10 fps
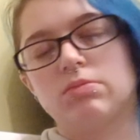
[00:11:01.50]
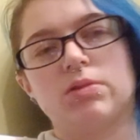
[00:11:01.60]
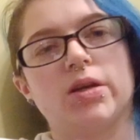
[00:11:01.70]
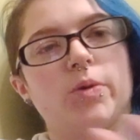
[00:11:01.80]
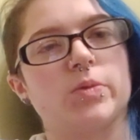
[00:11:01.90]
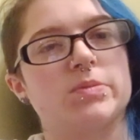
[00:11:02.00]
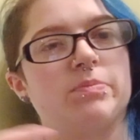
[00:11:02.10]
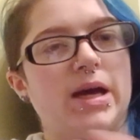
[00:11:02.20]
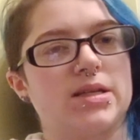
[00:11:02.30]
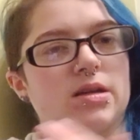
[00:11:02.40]
was
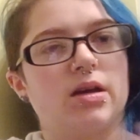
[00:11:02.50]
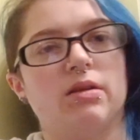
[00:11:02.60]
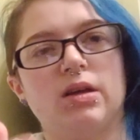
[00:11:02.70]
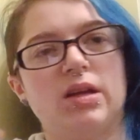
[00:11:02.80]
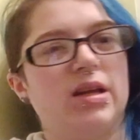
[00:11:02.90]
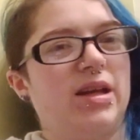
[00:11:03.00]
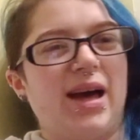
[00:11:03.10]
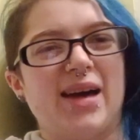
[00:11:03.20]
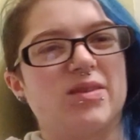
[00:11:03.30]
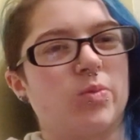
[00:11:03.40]
better
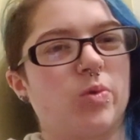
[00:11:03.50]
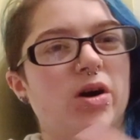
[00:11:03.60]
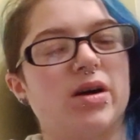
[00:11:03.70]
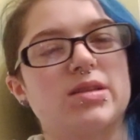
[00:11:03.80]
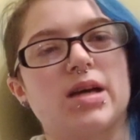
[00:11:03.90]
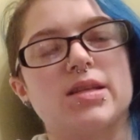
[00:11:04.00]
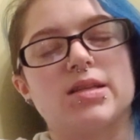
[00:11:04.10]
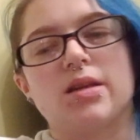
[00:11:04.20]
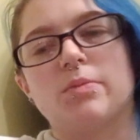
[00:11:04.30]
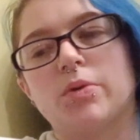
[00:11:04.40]
and worse at
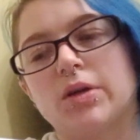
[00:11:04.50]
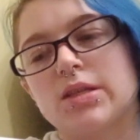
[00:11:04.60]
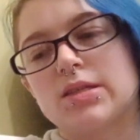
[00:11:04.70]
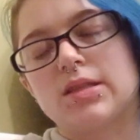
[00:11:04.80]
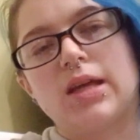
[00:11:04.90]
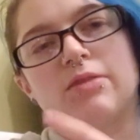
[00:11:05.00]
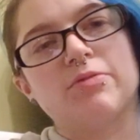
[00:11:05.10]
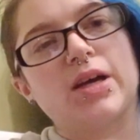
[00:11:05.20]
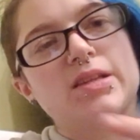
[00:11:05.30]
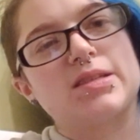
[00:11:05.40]
certain points. The
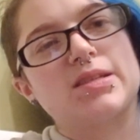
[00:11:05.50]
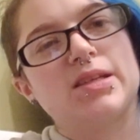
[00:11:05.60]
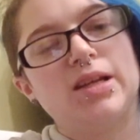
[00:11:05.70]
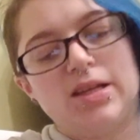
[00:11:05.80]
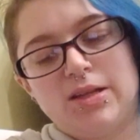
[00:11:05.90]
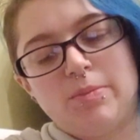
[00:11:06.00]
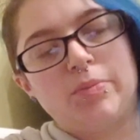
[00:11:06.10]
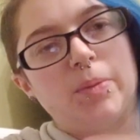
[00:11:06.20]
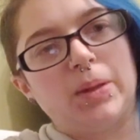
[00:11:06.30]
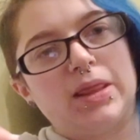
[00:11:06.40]
first
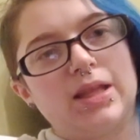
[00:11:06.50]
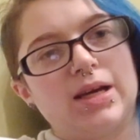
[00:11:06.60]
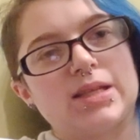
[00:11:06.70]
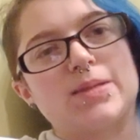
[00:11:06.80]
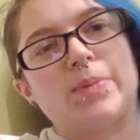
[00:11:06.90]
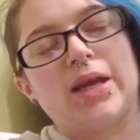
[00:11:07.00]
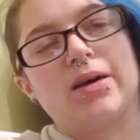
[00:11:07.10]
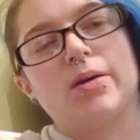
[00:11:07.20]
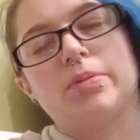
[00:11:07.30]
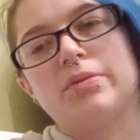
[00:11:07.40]
bobbin that I span
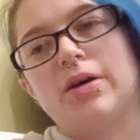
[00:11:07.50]
up,